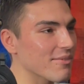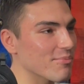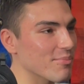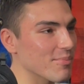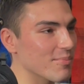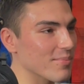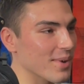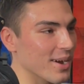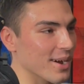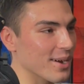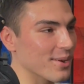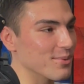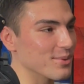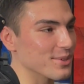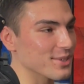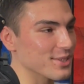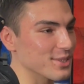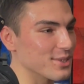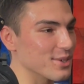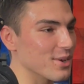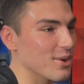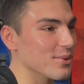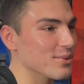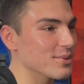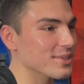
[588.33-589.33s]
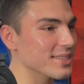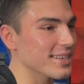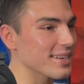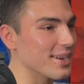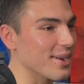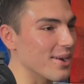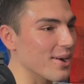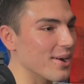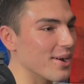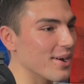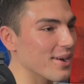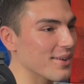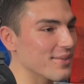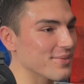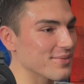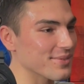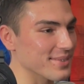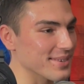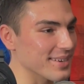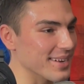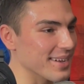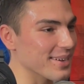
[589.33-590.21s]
I was dozing off, and I